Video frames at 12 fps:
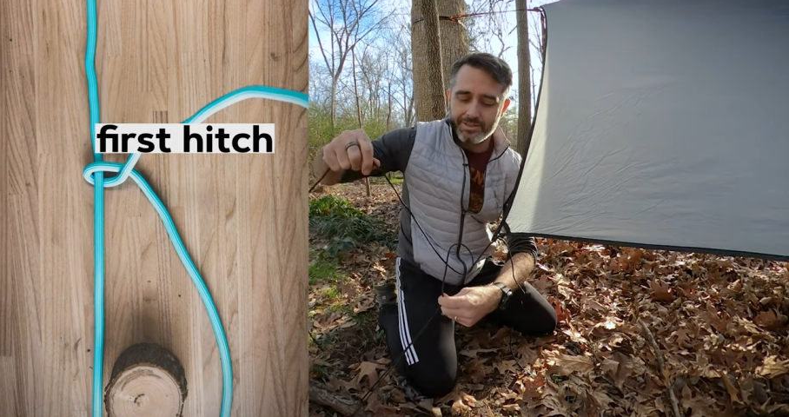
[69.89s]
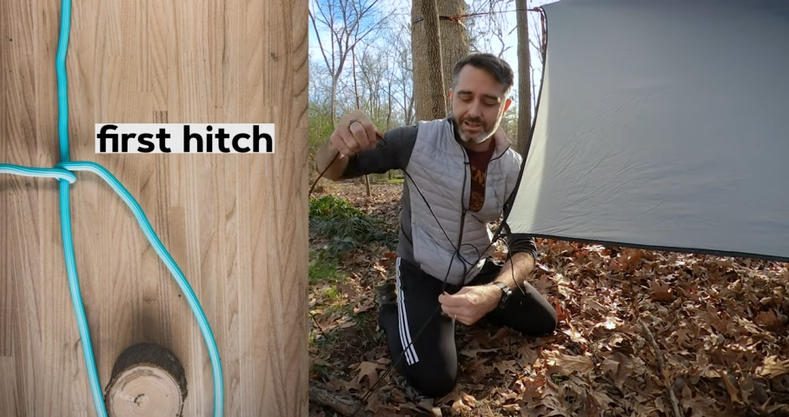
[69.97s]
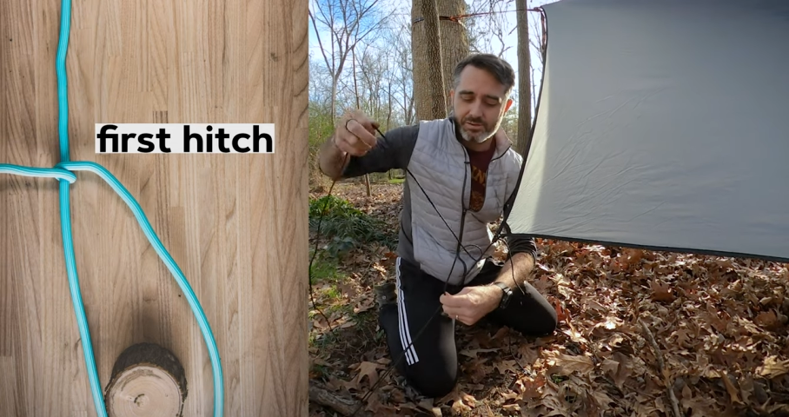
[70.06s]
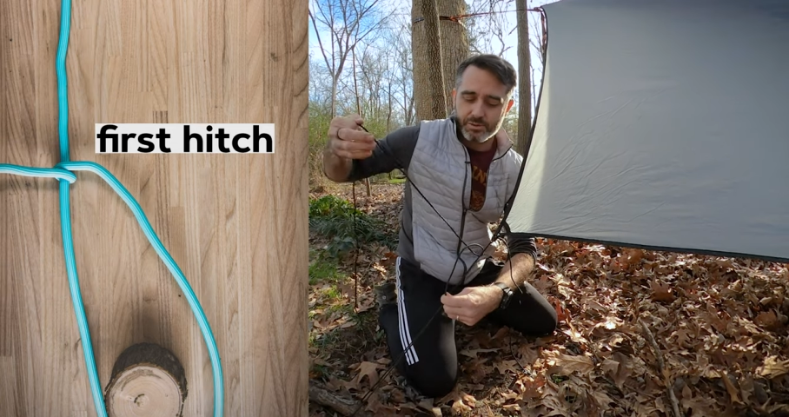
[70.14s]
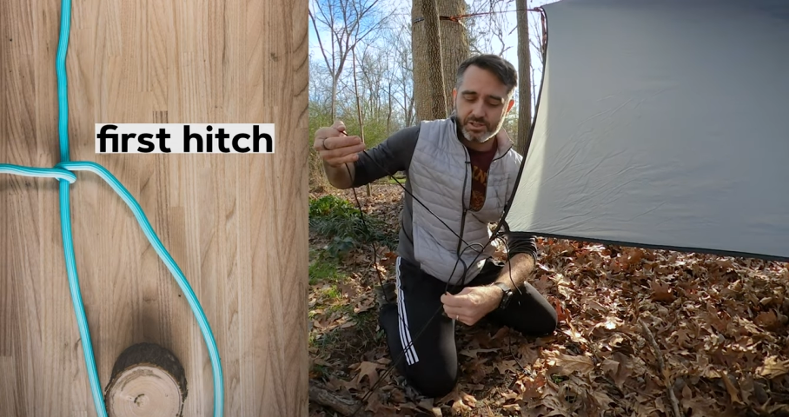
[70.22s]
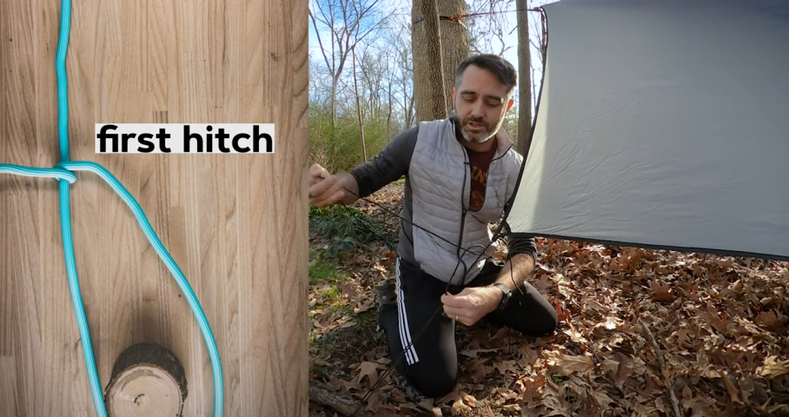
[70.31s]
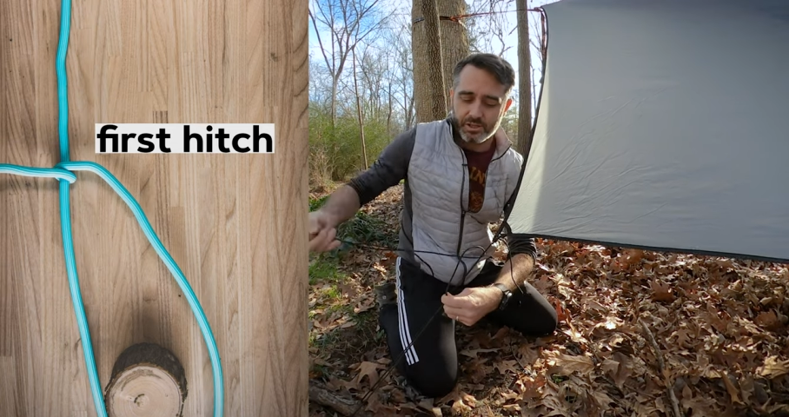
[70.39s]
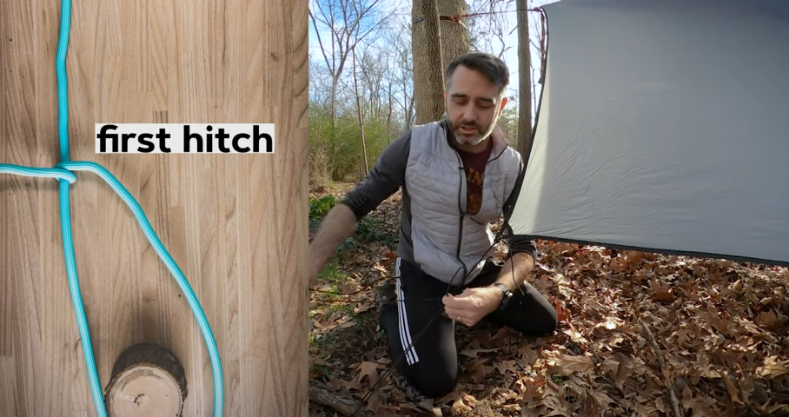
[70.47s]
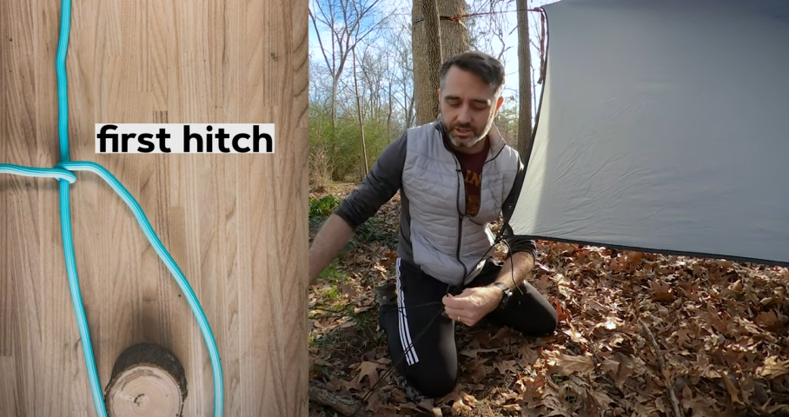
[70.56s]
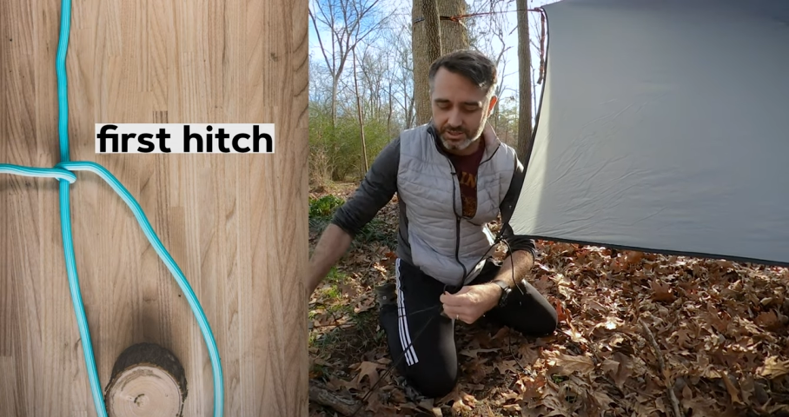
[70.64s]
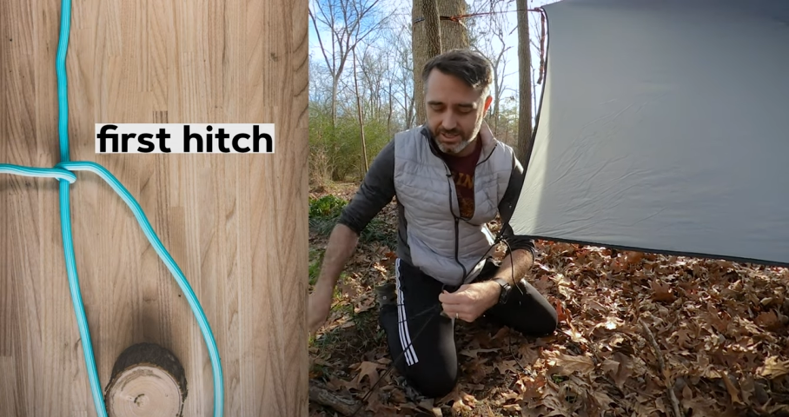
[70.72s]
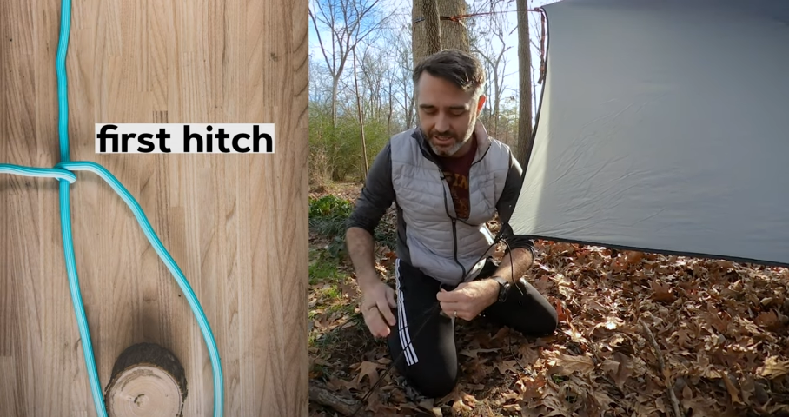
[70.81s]
that's what's
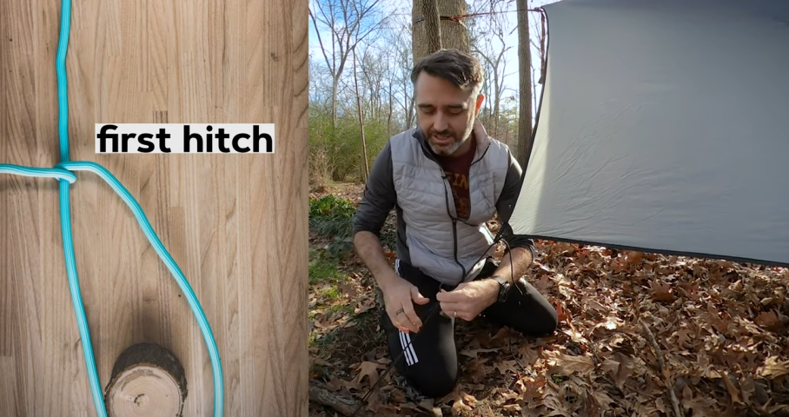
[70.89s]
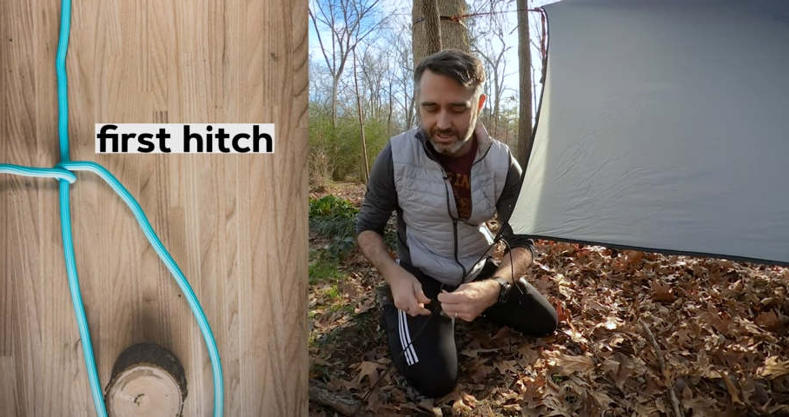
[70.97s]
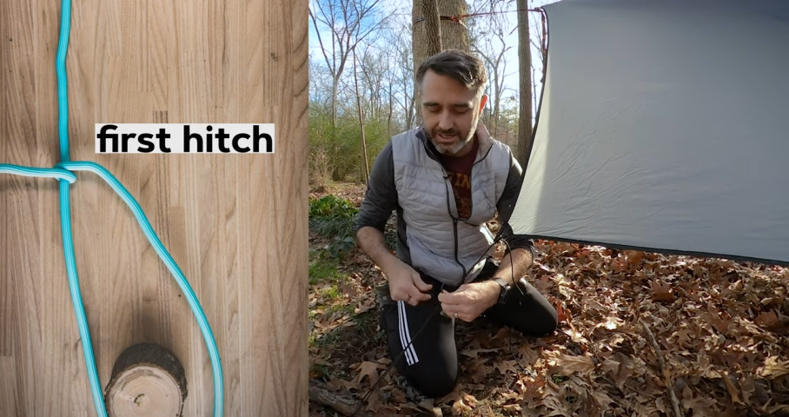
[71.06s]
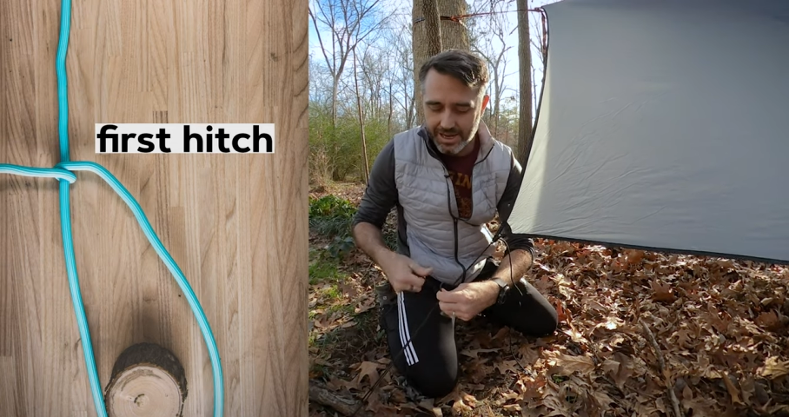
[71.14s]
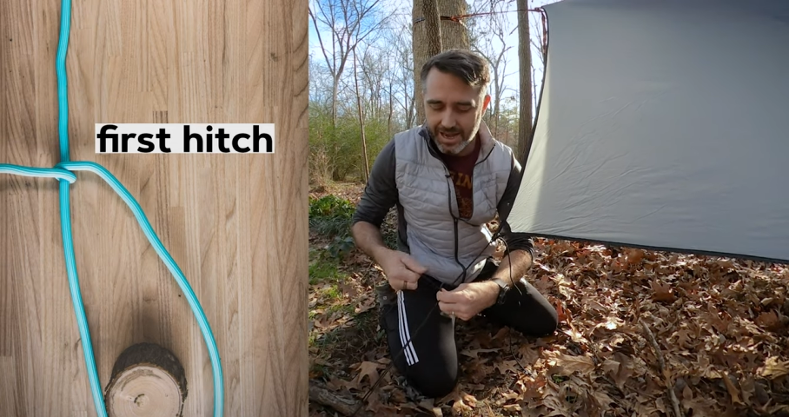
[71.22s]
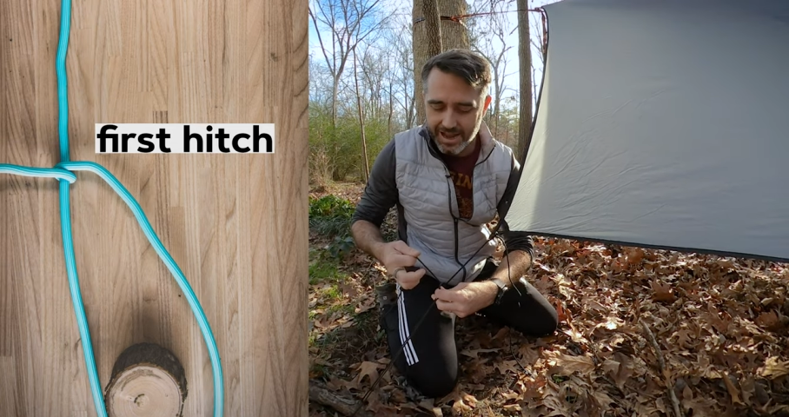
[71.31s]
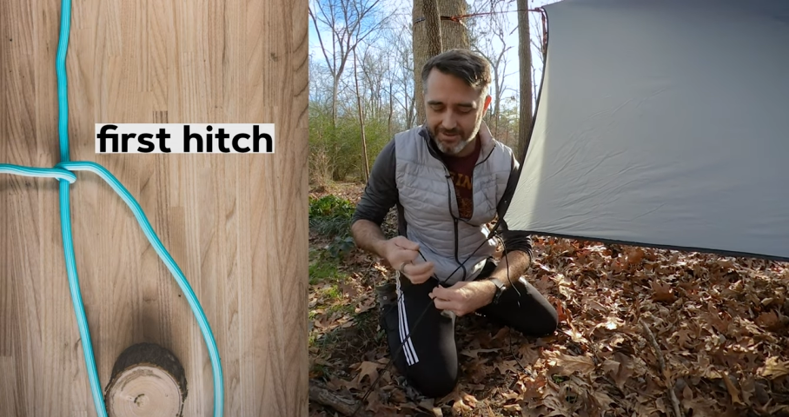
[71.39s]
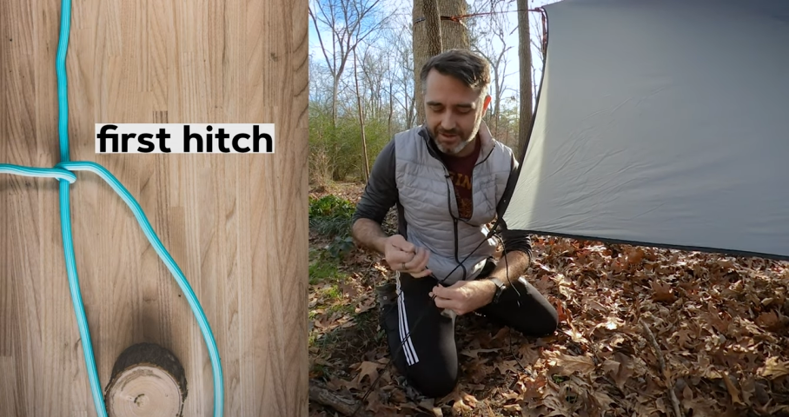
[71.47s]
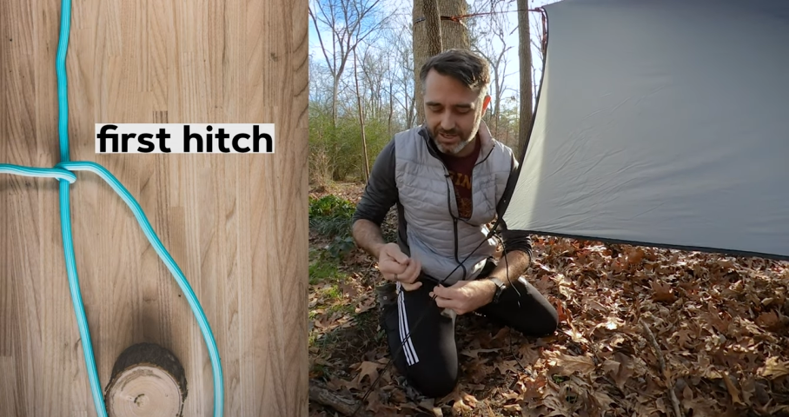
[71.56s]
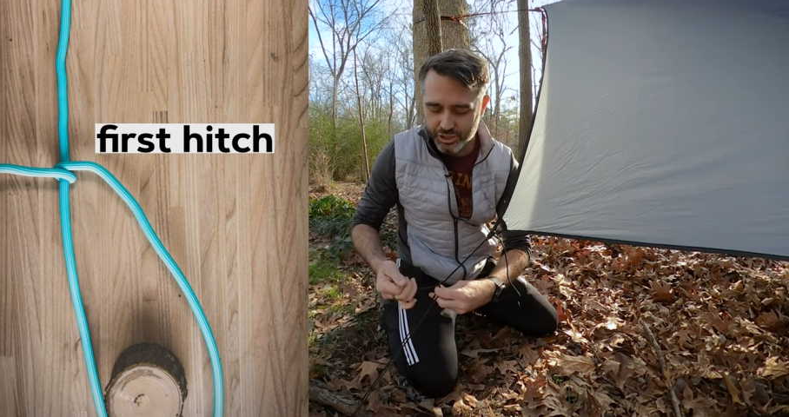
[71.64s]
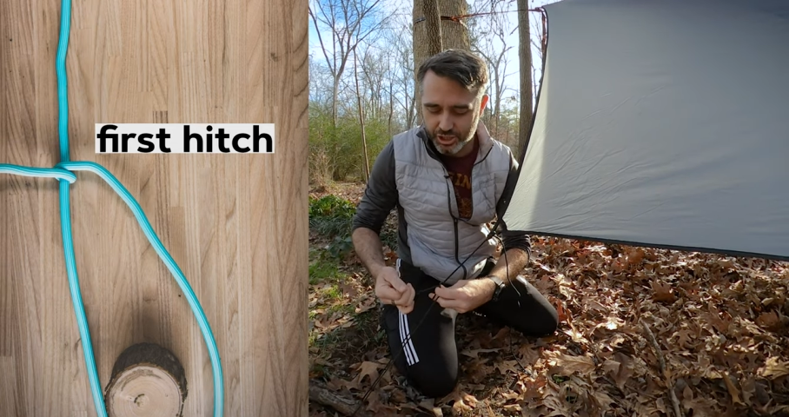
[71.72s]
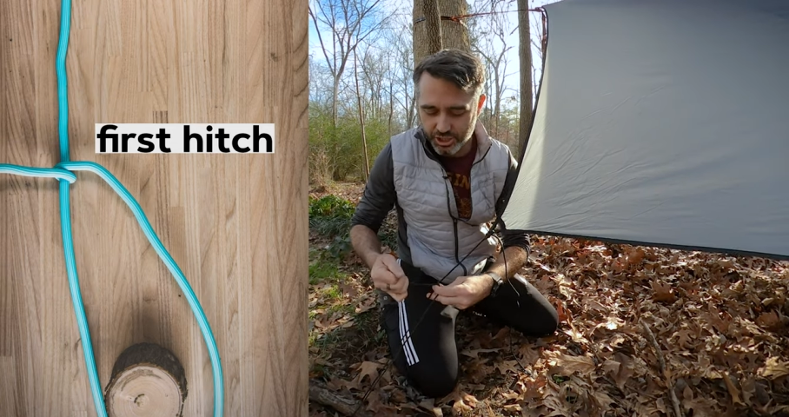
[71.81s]
called half
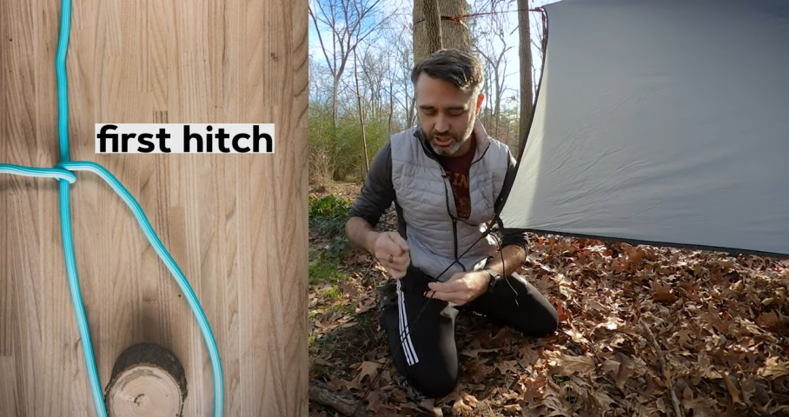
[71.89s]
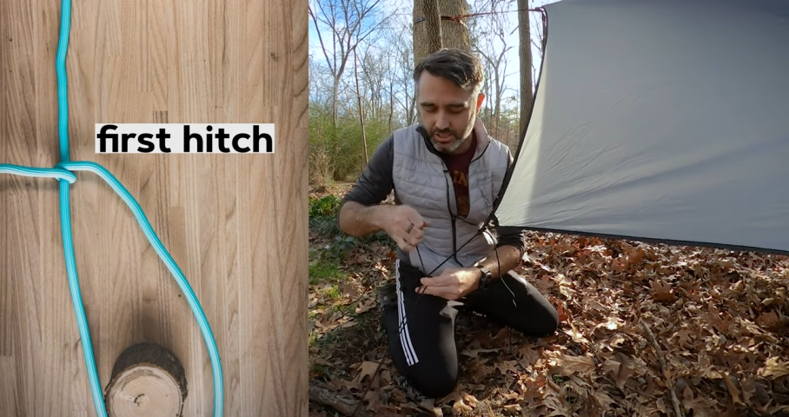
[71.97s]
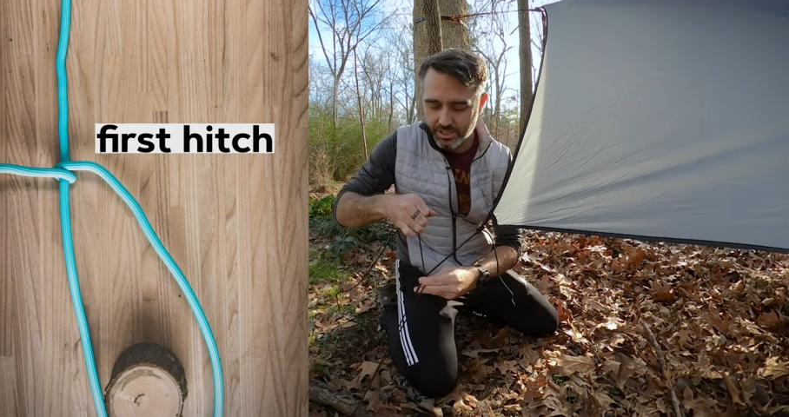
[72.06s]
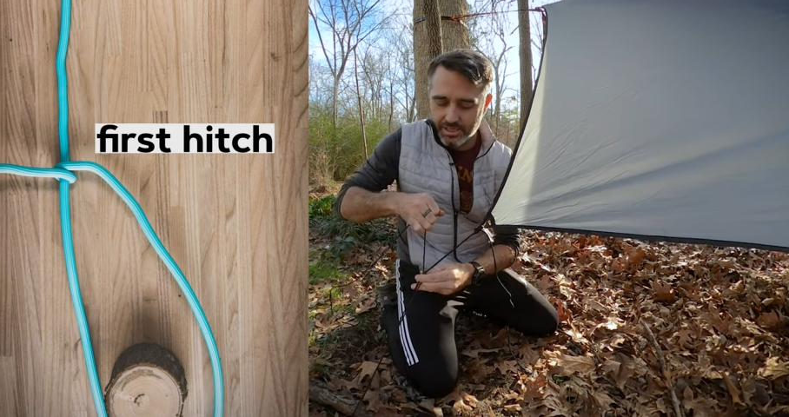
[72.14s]
hitch.